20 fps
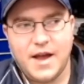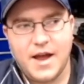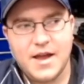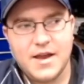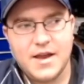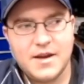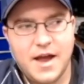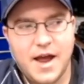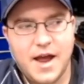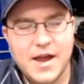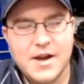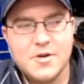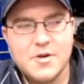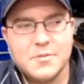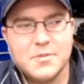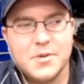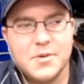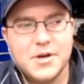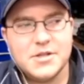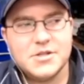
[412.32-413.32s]
I
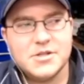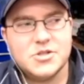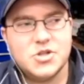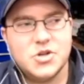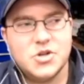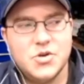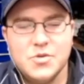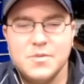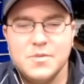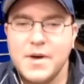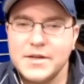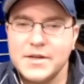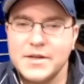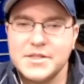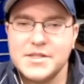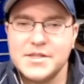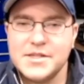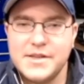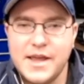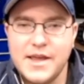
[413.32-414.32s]
don't put too
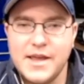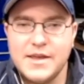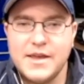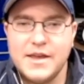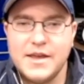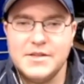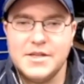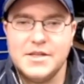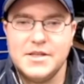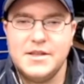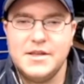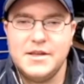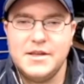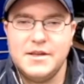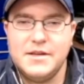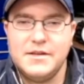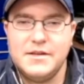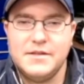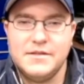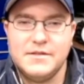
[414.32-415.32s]
much stake into
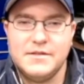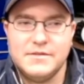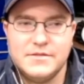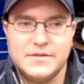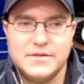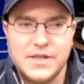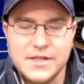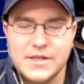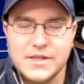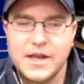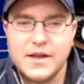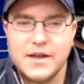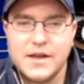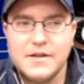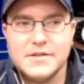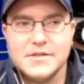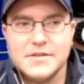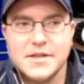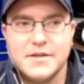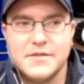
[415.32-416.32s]
the
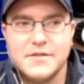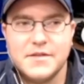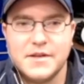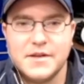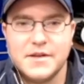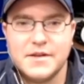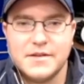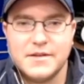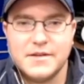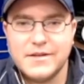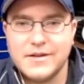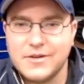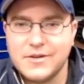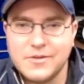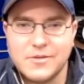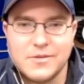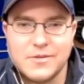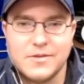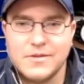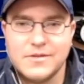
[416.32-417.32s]
details of the
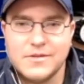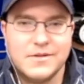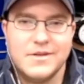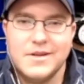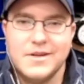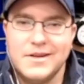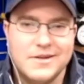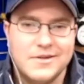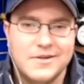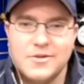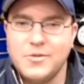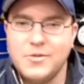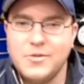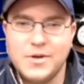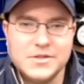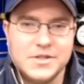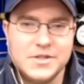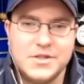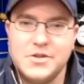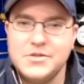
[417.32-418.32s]

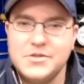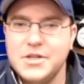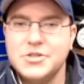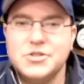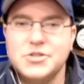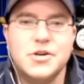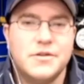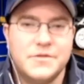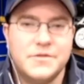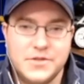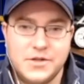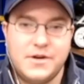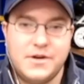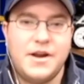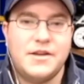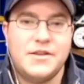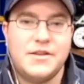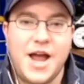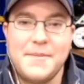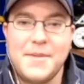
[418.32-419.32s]
onesie twosie.
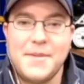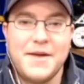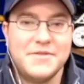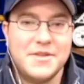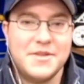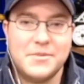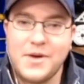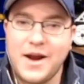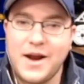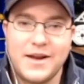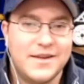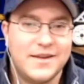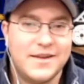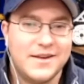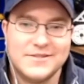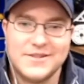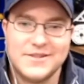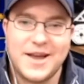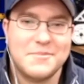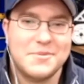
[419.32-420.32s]
Sure, top half of the
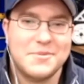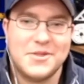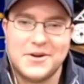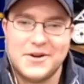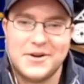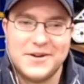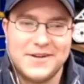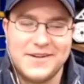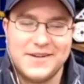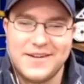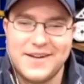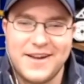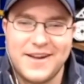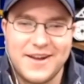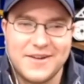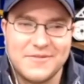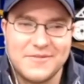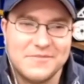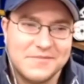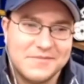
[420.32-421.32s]
bracket, top third,
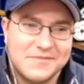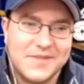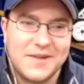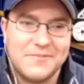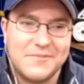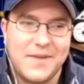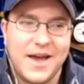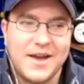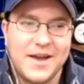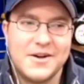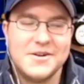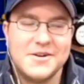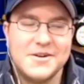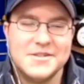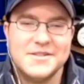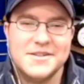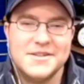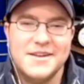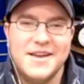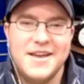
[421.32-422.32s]
that
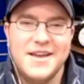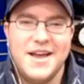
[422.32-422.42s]
matters.